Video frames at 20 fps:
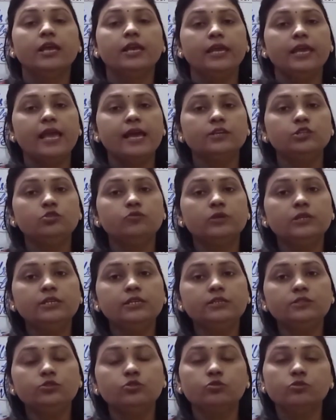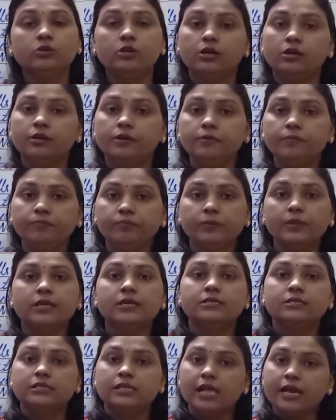He actually took a
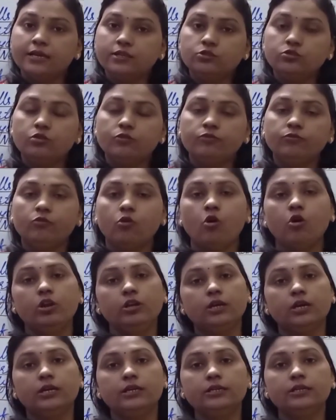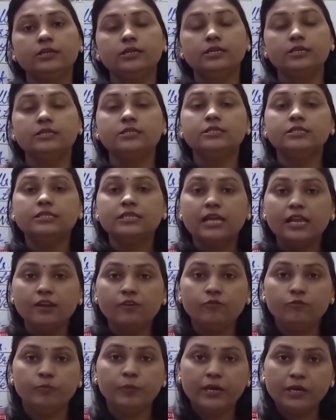slice of cork under his
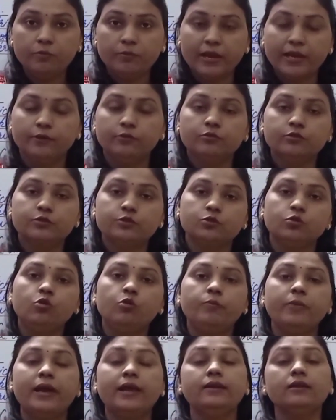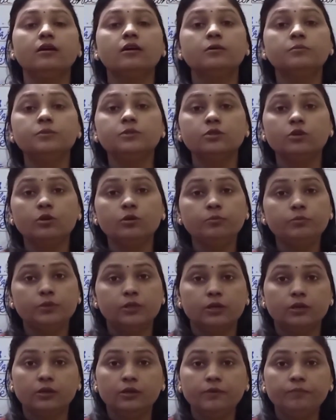self-made microscope and observed
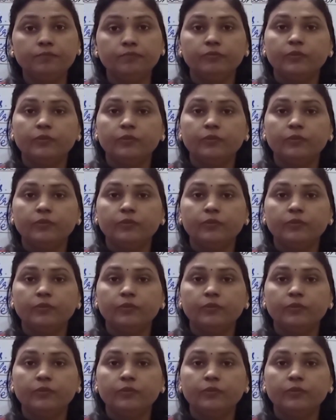a